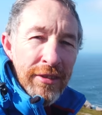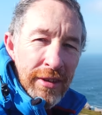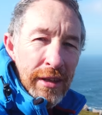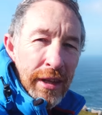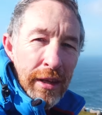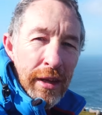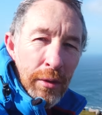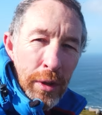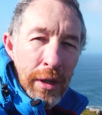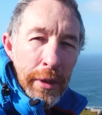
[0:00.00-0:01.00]
I still think
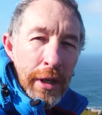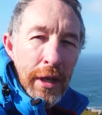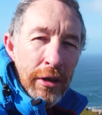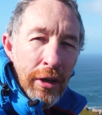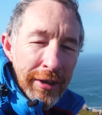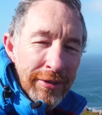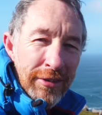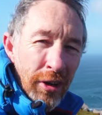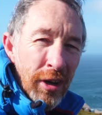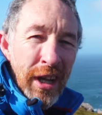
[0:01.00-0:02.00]
it will be nice.
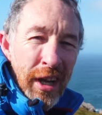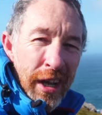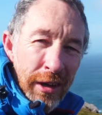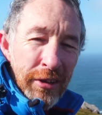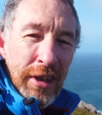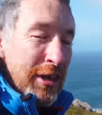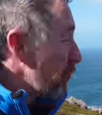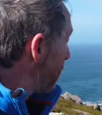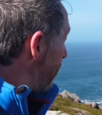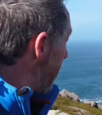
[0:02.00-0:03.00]
So here's
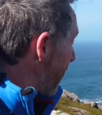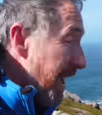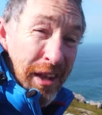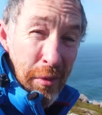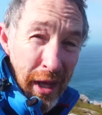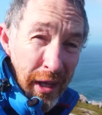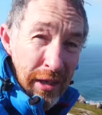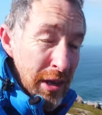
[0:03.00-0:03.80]
these ones anyway